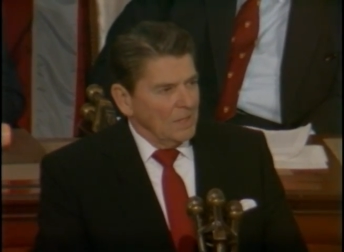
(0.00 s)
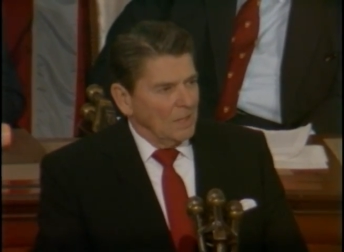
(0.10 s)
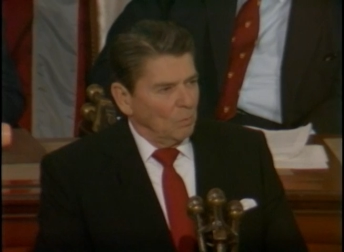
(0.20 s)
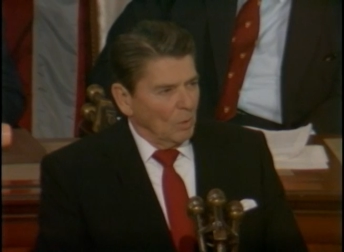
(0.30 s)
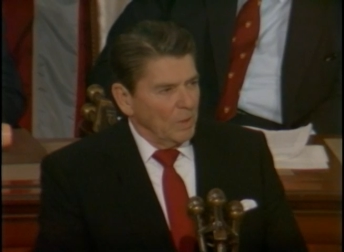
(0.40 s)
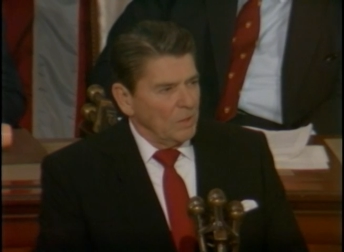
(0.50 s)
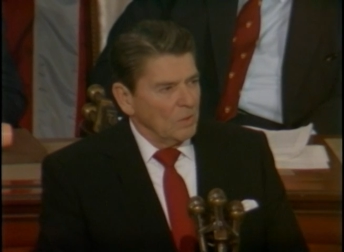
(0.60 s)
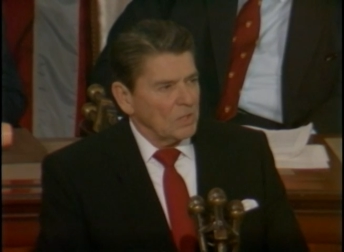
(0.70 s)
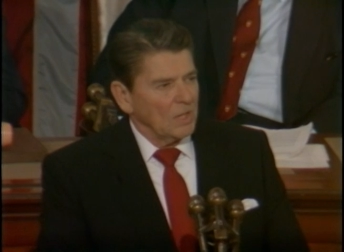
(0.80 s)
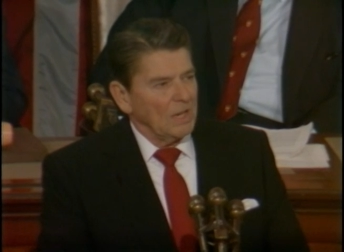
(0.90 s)
that will
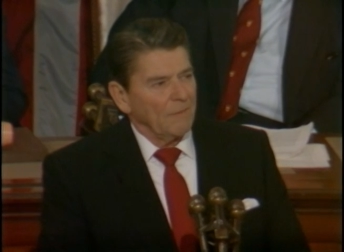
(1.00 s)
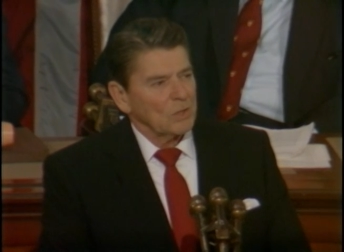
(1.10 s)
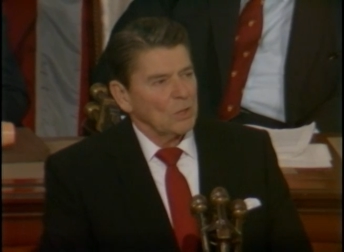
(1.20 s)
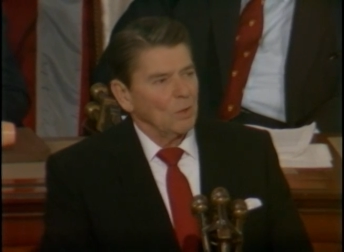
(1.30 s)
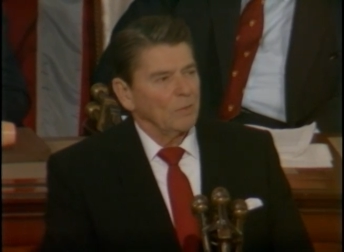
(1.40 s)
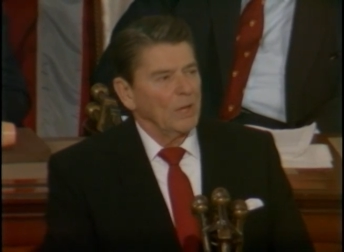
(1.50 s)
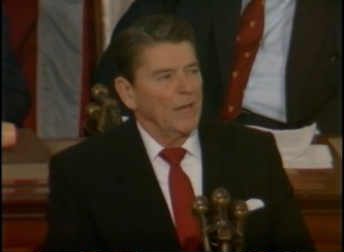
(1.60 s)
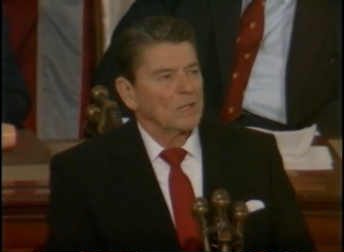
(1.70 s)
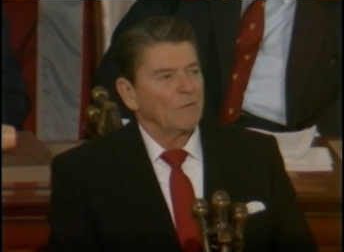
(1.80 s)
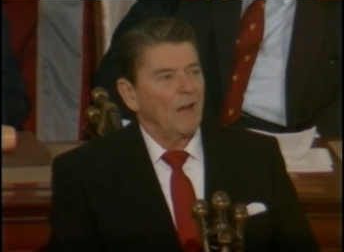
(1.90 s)
reduce the deficit over the
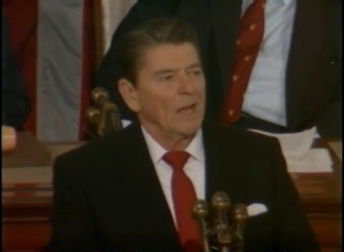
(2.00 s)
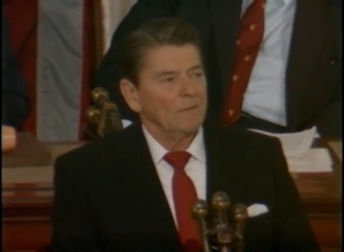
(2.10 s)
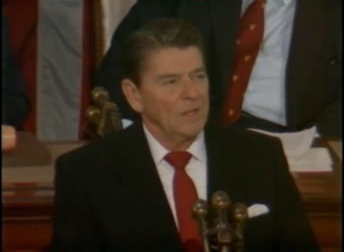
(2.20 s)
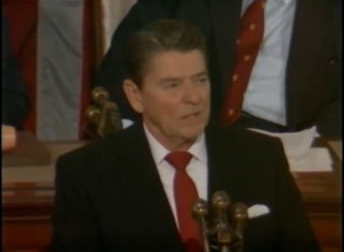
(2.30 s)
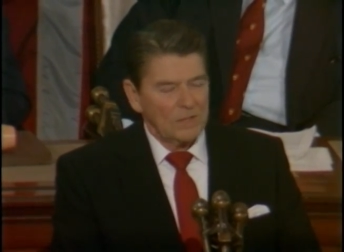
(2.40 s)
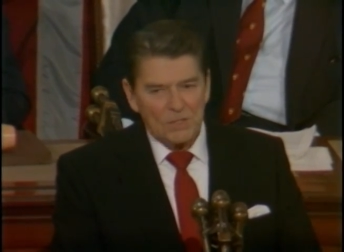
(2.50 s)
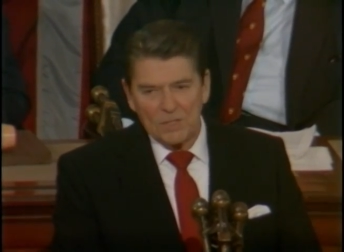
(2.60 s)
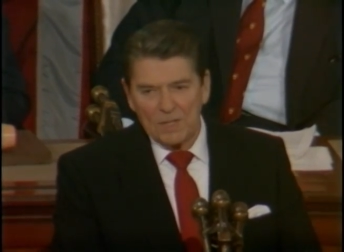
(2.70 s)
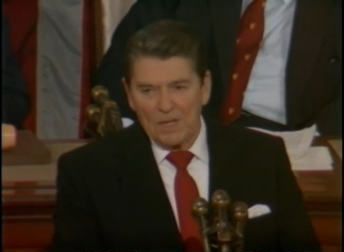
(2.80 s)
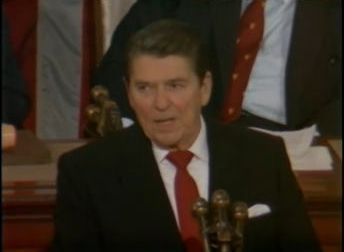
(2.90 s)
next five years.